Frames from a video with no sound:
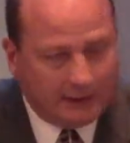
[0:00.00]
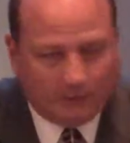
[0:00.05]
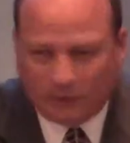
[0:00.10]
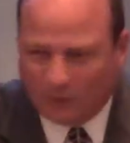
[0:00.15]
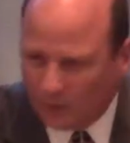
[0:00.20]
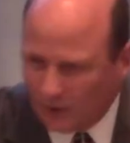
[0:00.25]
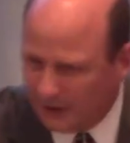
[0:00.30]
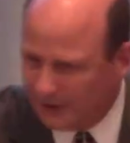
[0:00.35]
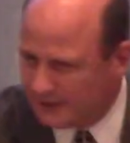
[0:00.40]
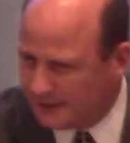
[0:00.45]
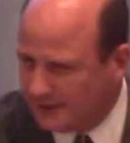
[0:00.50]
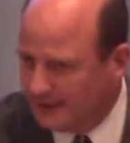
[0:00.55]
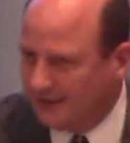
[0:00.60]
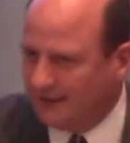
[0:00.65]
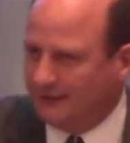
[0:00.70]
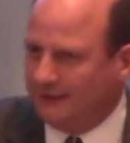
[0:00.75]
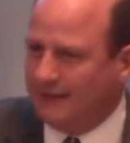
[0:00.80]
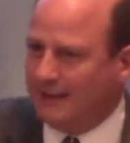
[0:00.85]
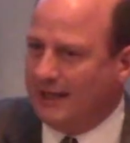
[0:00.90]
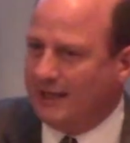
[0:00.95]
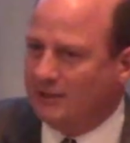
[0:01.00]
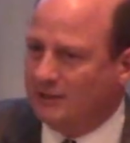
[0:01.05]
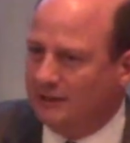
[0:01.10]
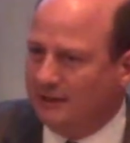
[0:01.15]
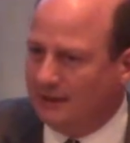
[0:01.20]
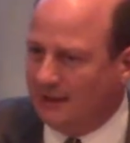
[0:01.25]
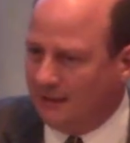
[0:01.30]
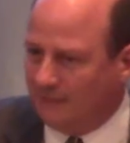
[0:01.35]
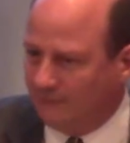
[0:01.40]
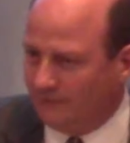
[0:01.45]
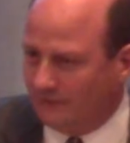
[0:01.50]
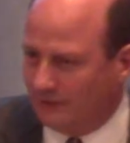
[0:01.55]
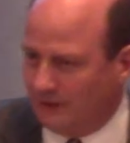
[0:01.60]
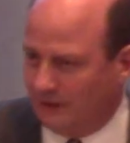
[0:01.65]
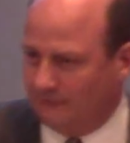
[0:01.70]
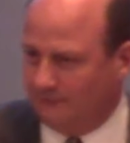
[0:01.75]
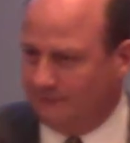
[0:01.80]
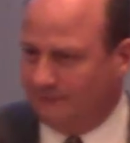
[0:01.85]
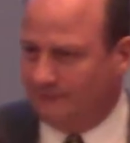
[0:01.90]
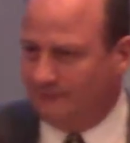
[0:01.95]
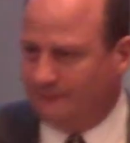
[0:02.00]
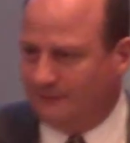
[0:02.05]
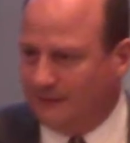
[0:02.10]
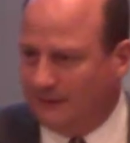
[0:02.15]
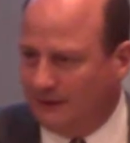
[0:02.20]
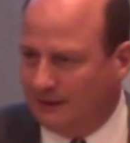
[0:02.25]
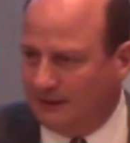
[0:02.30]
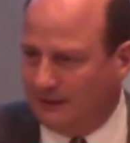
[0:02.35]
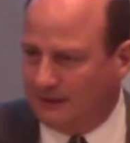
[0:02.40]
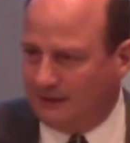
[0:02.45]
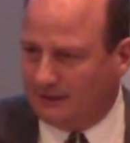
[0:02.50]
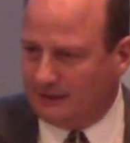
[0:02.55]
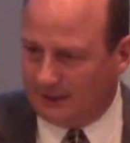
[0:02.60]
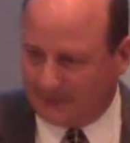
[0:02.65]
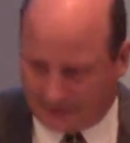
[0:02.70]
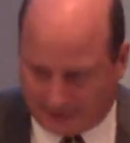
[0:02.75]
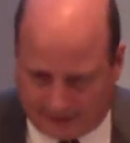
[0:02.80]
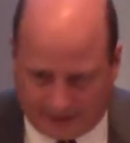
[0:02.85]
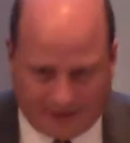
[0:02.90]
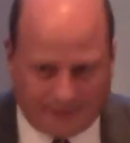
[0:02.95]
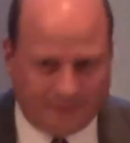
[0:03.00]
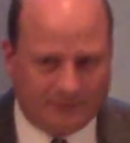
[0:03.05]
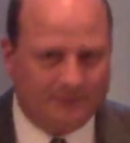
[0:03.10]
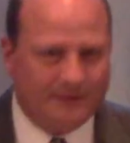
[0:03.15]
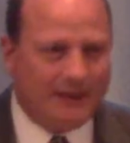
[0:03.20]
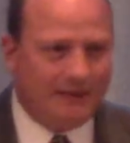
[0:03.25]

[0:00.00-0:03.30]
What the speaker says: But where does the healing actually come from? Does it come from